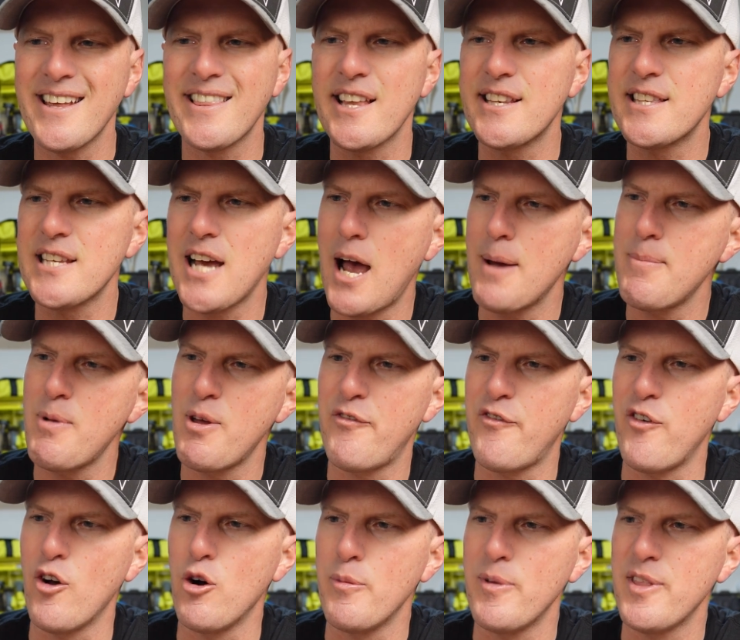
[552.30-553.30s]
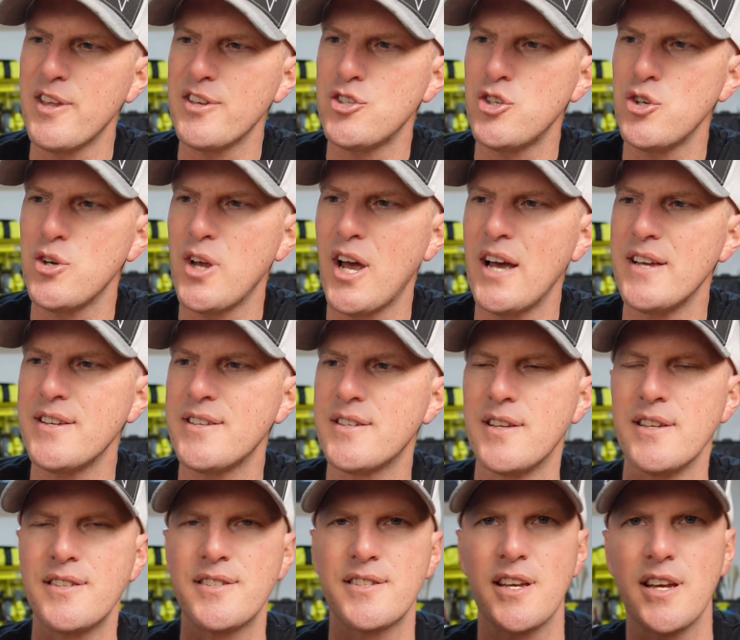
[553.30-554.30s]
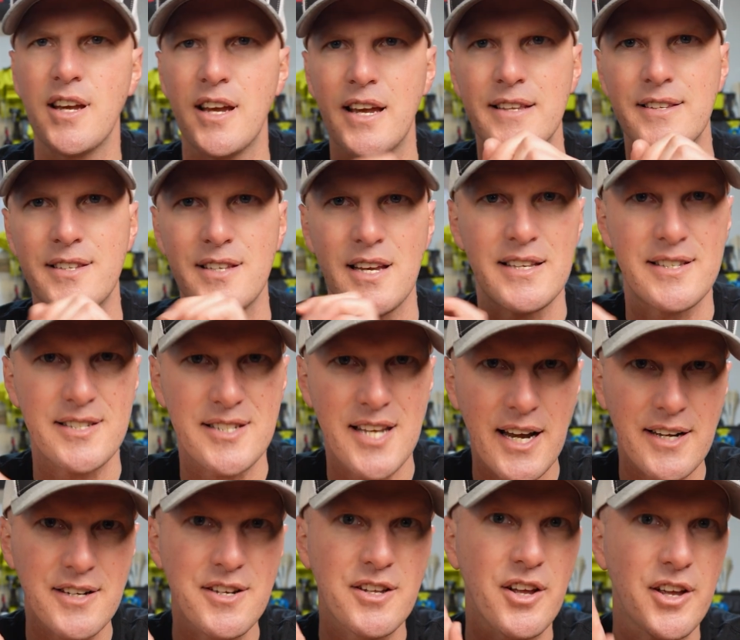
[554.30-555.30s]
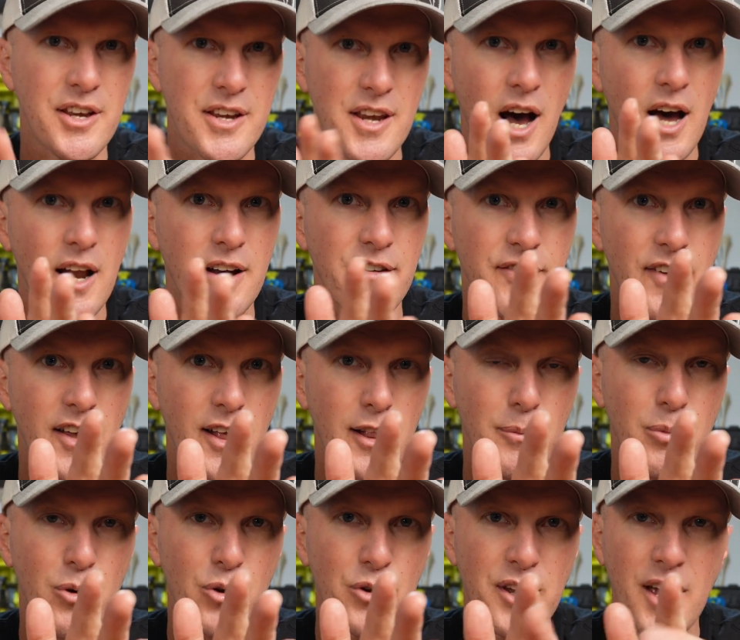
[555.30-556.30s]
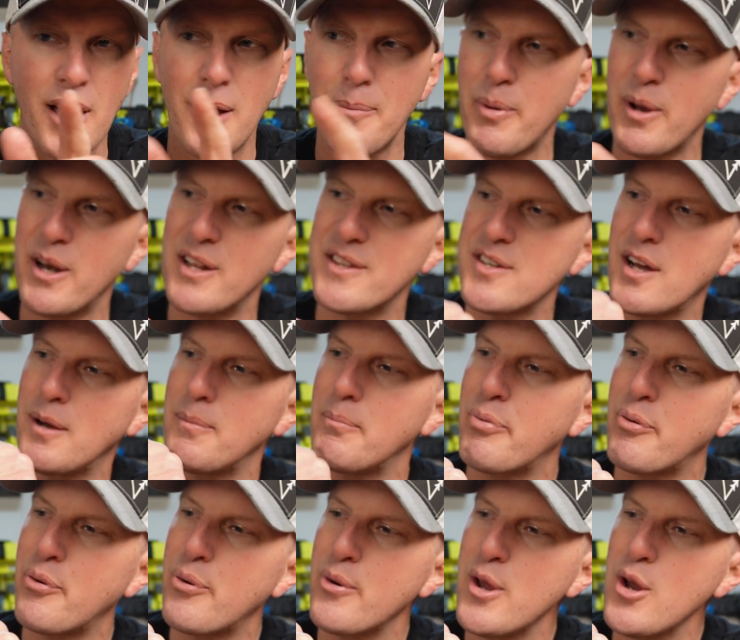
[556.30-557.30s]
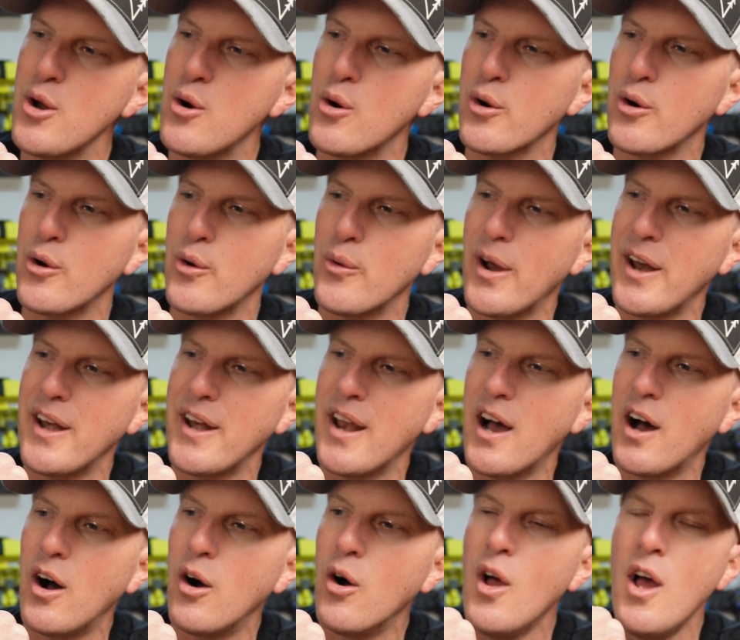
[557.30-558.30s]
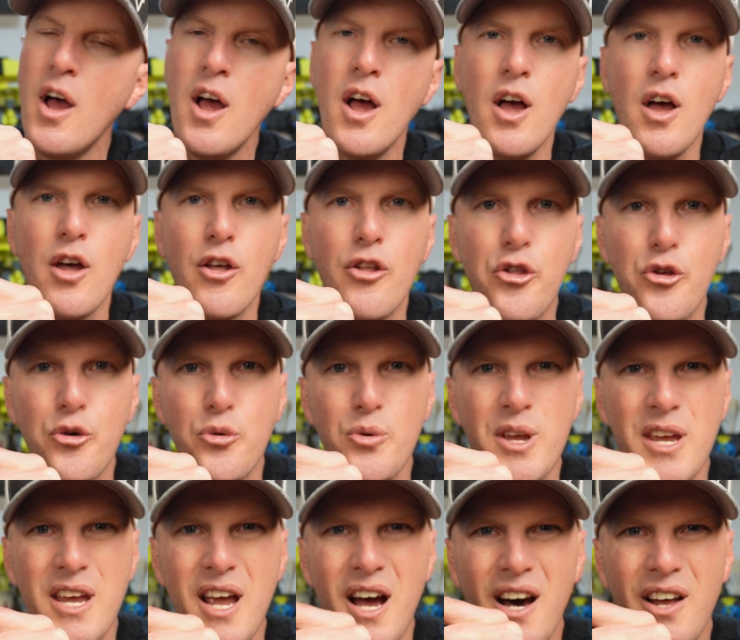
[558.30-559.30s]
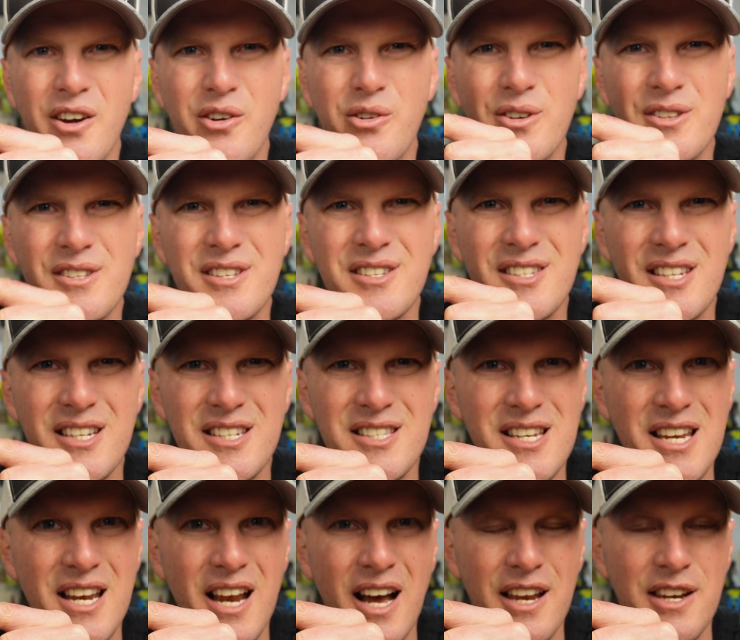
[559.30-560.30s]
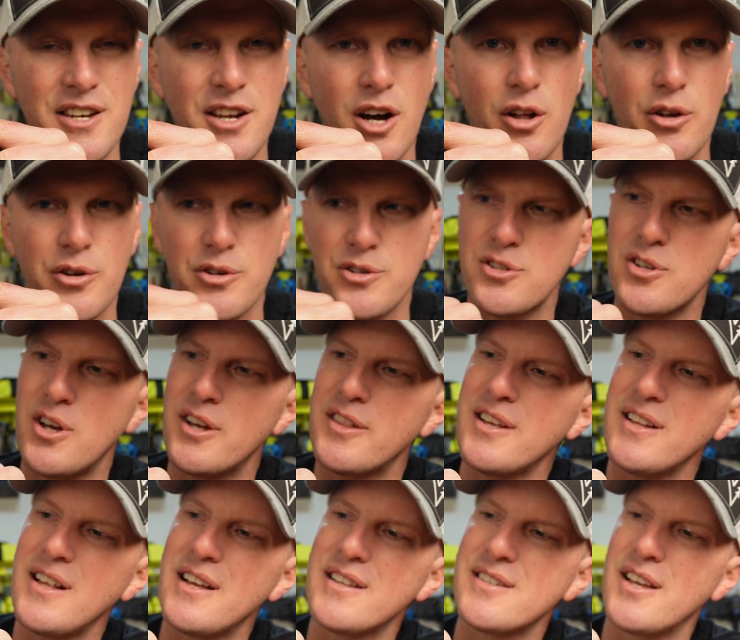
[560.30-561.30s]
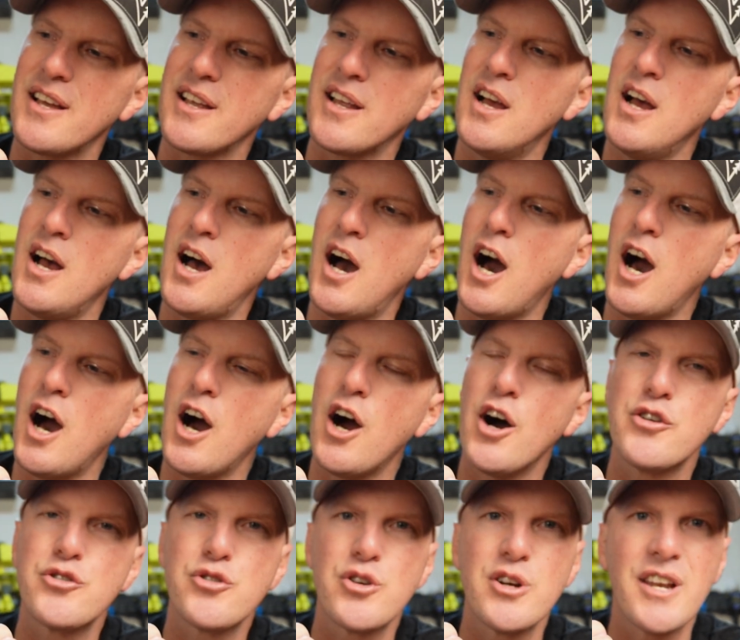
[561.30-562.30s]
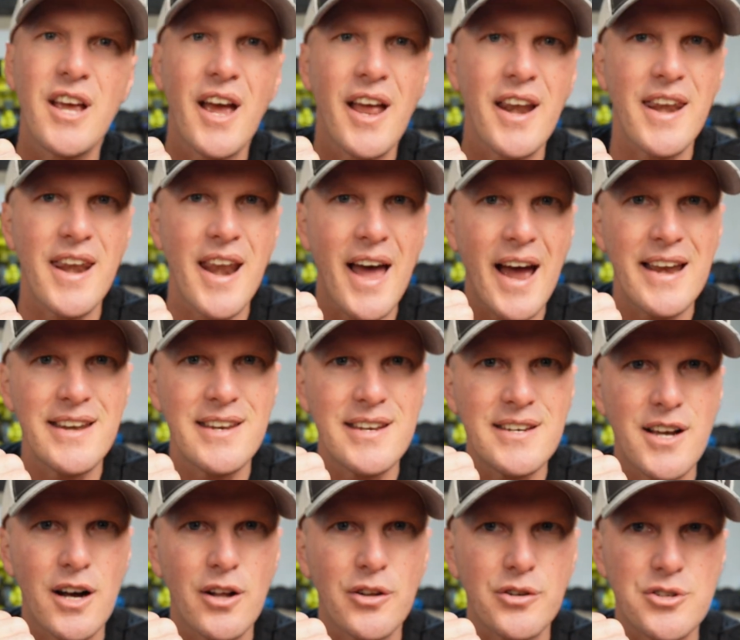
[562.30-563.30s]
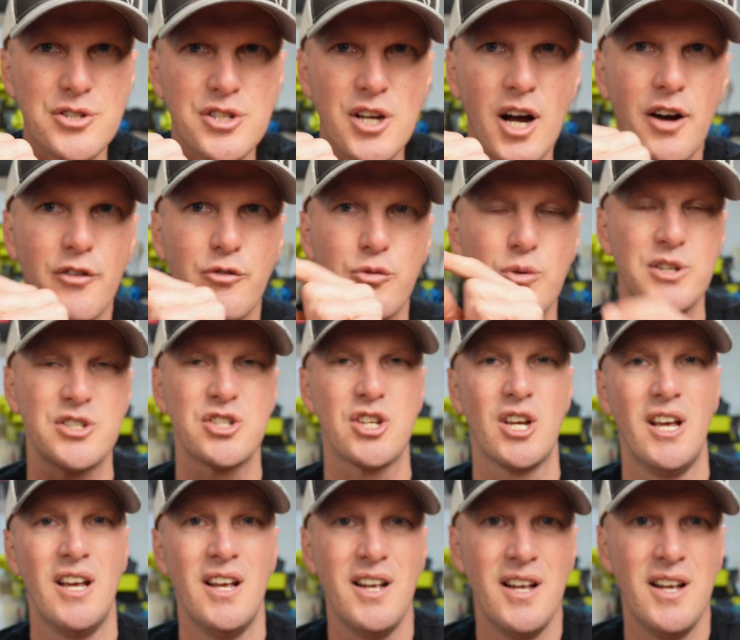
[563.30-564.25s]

at the time of filming this you guys this thing it's it's technically not available yet but it's on pre-order right now $369 so i think that's like $190 off which